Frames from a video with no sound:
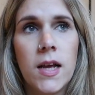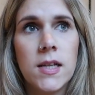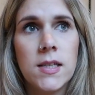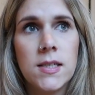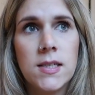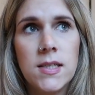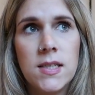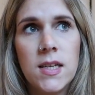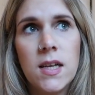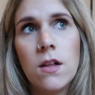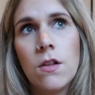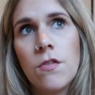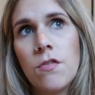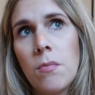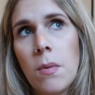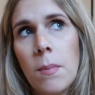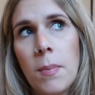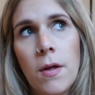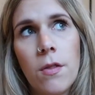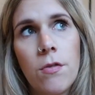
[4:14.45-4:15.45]
instill
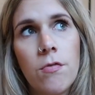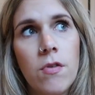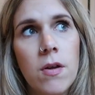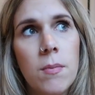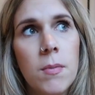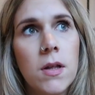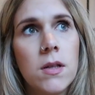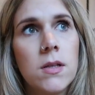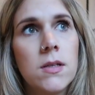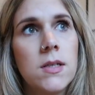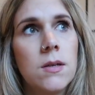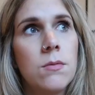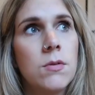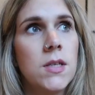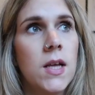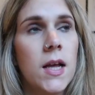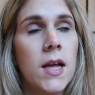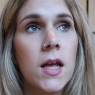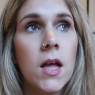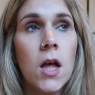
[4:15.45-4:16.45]
from about 3 months. It
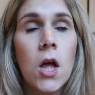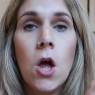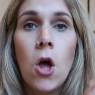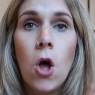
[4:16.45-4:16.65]
was like